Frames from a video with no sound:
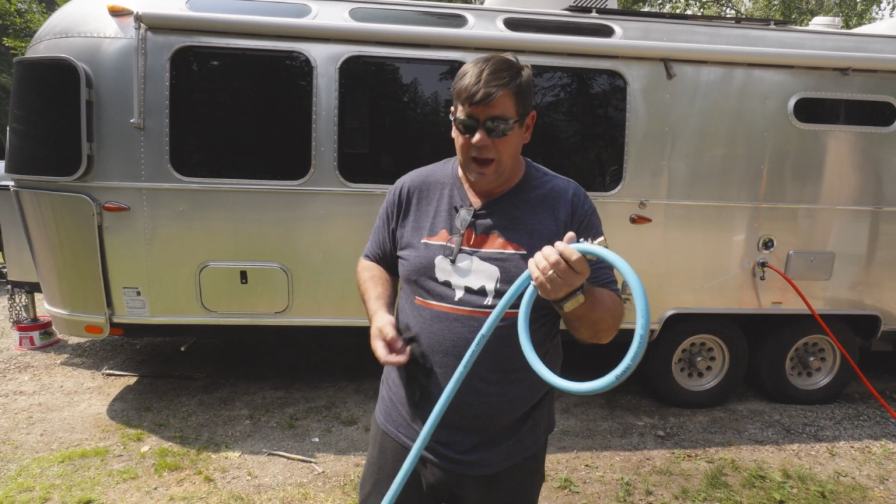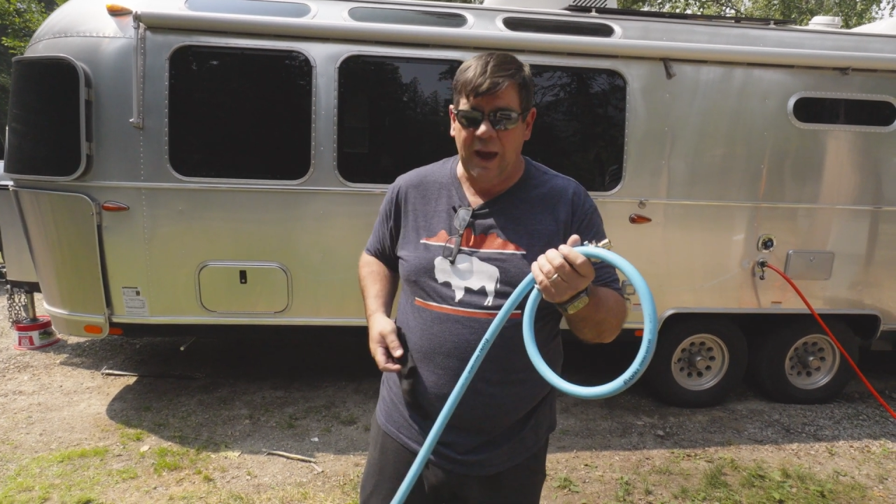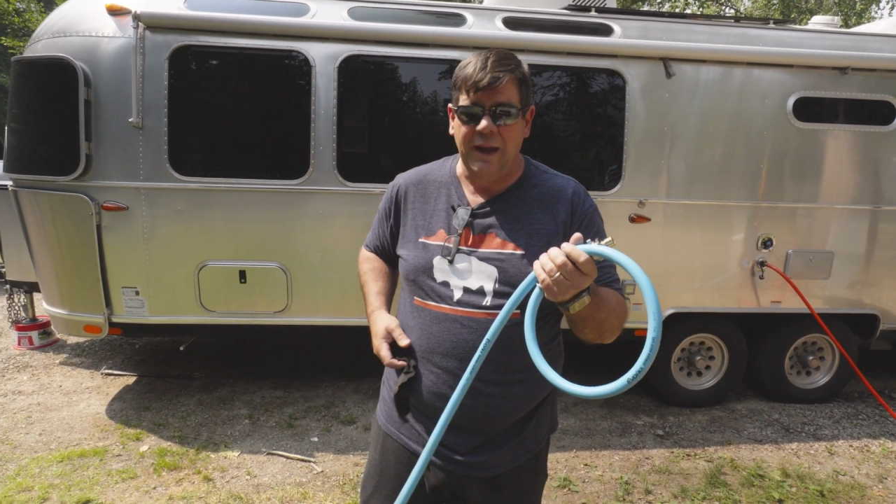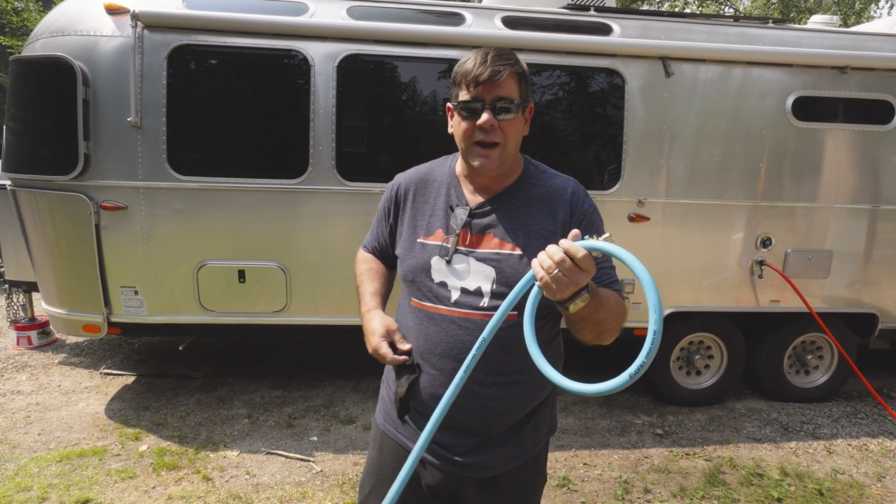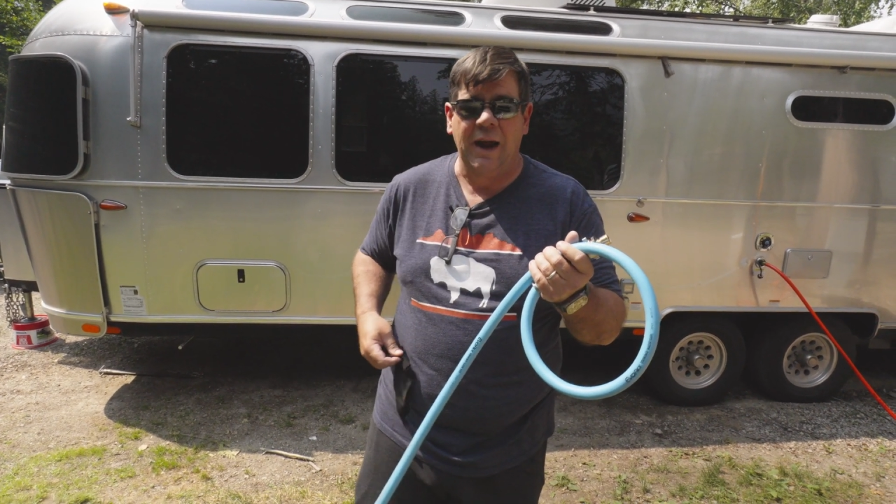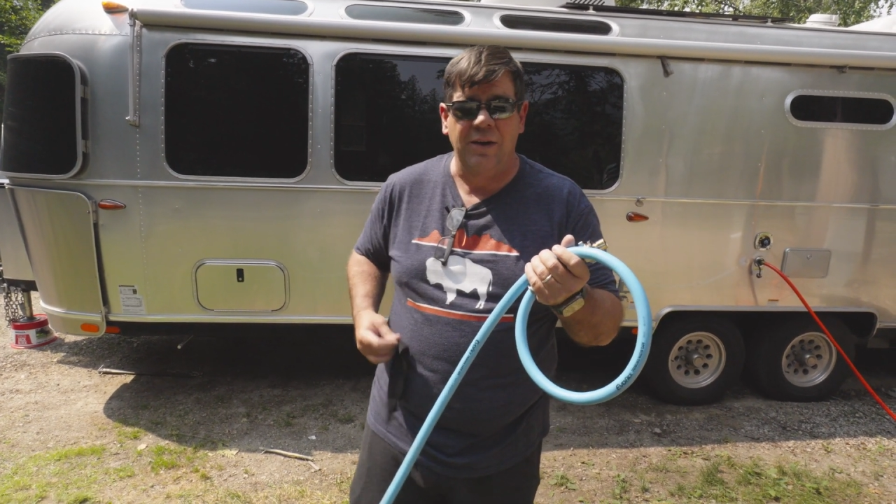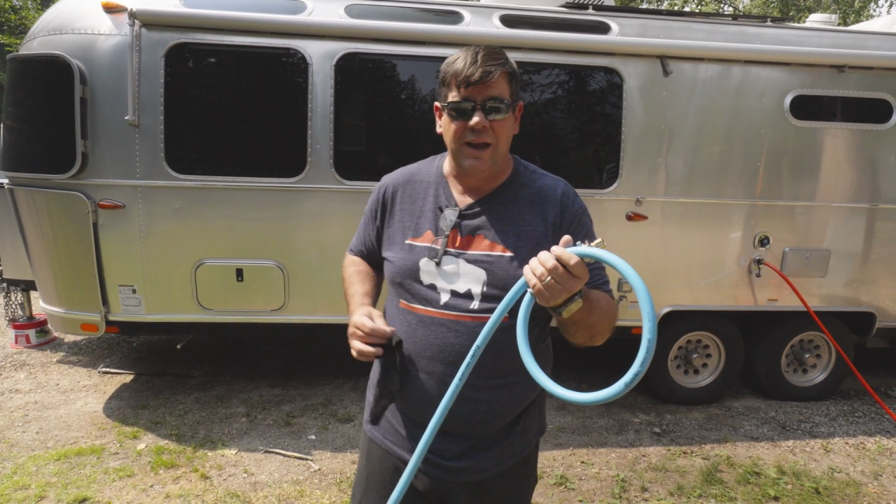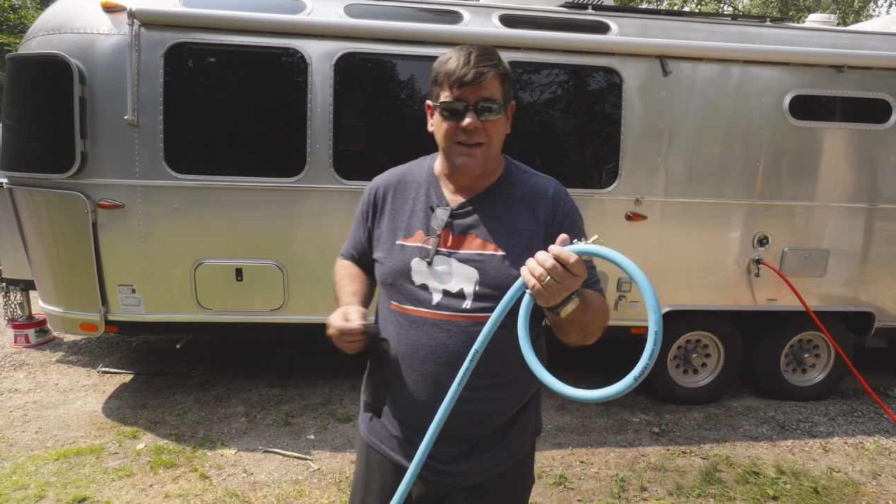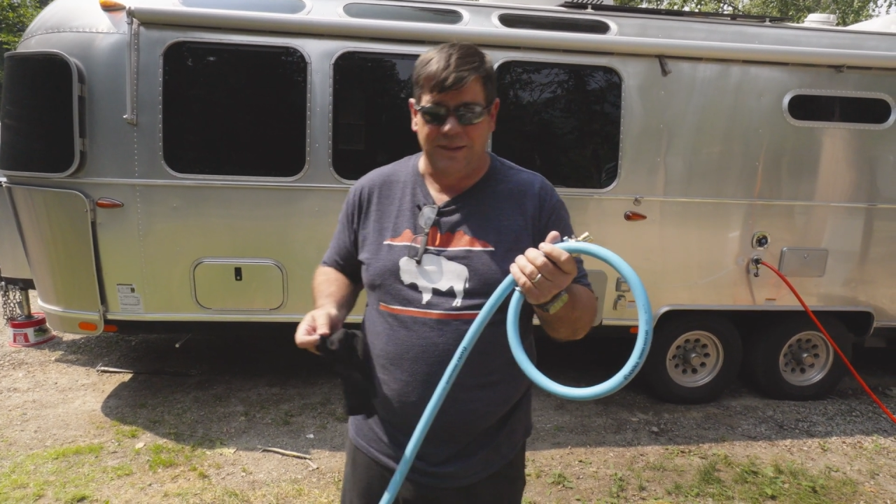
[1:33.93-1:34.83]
at our next